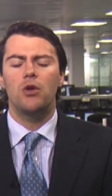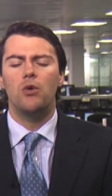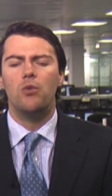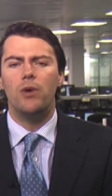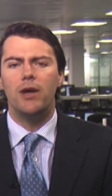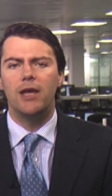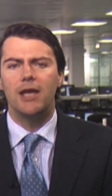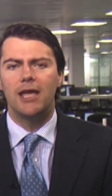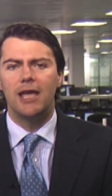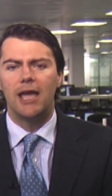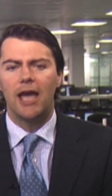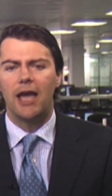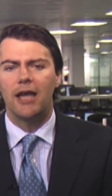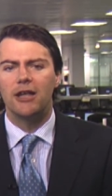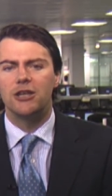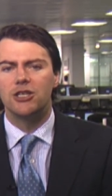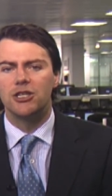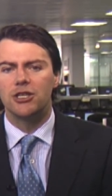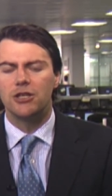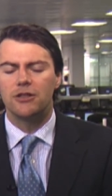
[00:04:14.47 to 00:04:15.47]
we
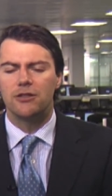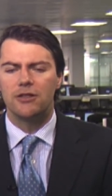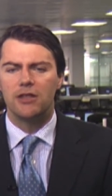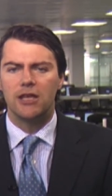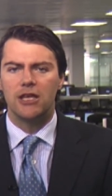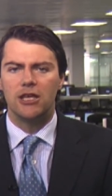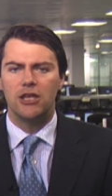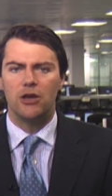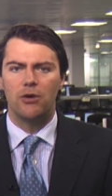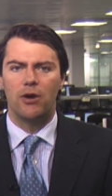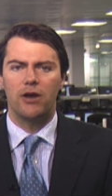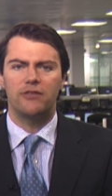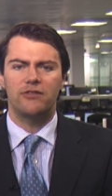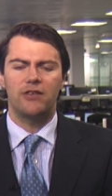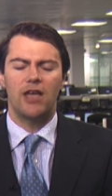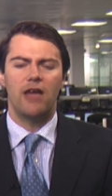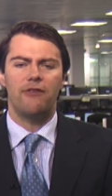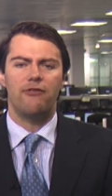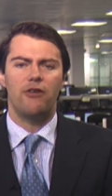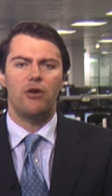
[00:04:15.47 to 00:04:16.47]
get the US
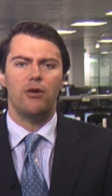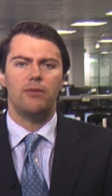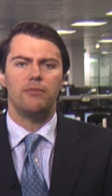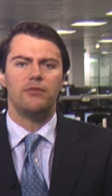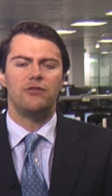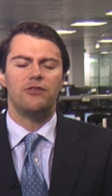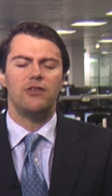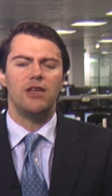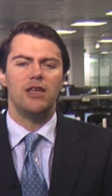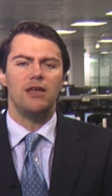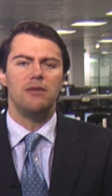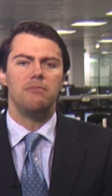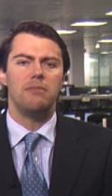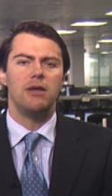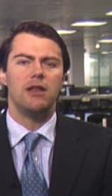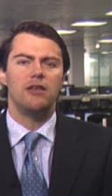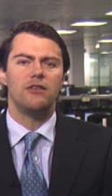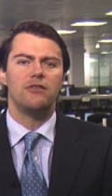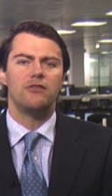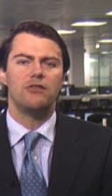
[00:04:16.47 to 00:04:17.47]
FOMC
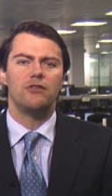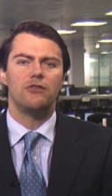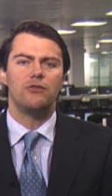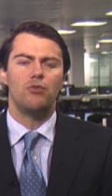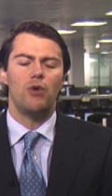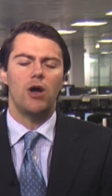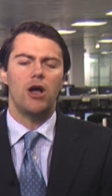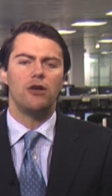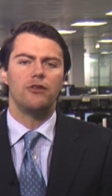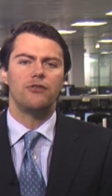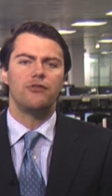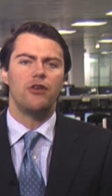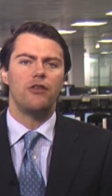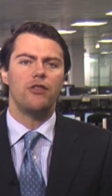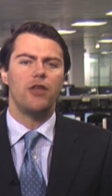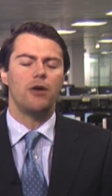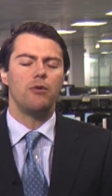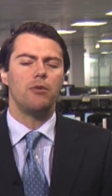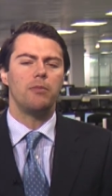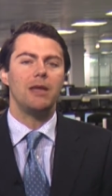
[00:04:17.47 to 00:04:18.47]
minutes as well, so
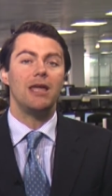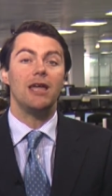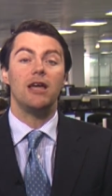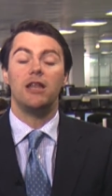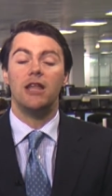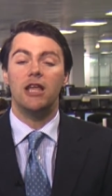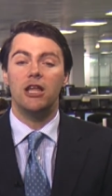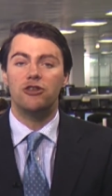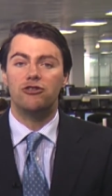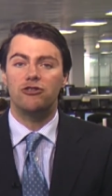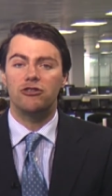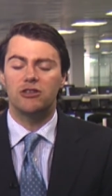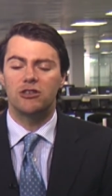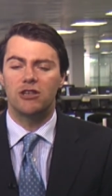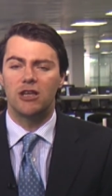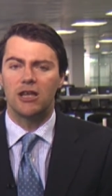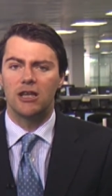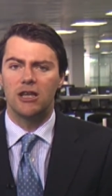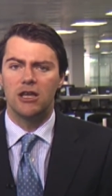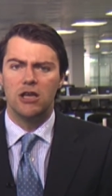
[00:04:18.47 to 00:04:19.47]
that will be an
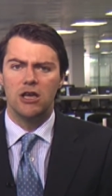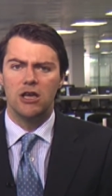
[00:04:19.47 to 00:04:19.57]
interesting